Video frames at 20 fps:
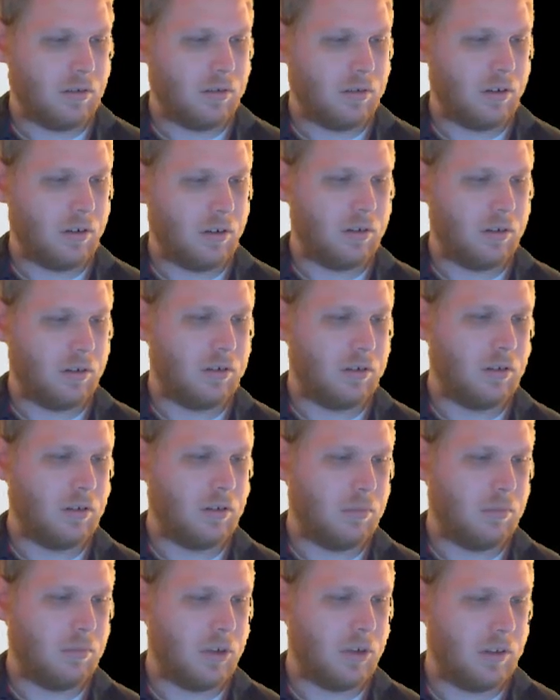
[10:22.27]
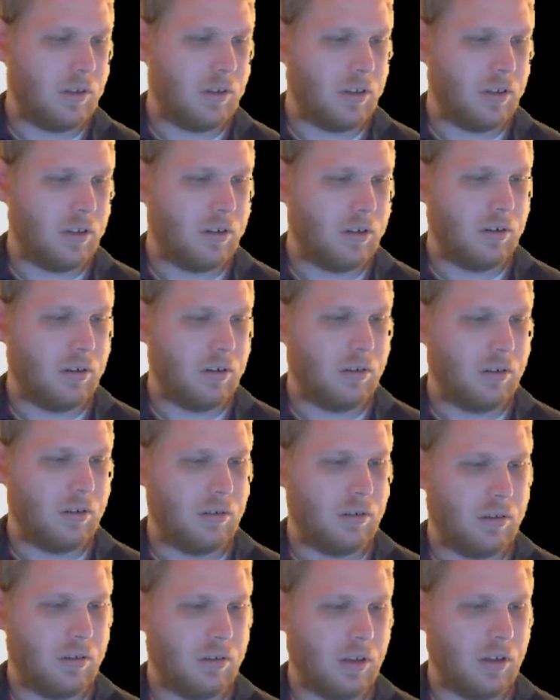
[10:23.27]
Color by layer,
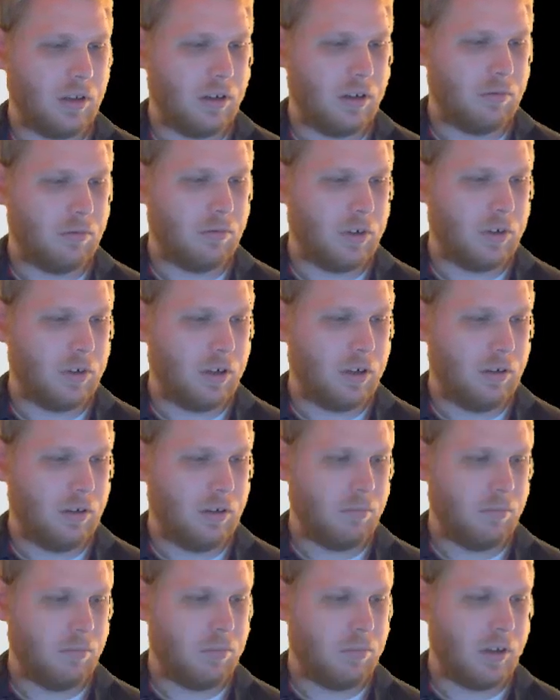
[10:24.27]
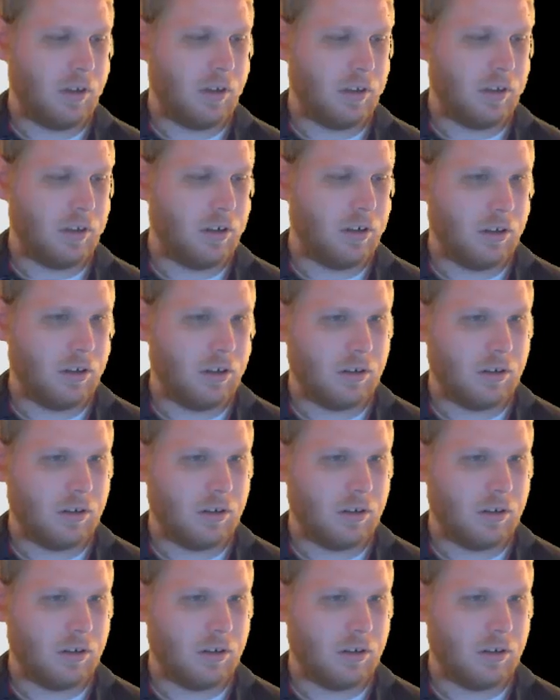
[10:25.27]
line weight by layer.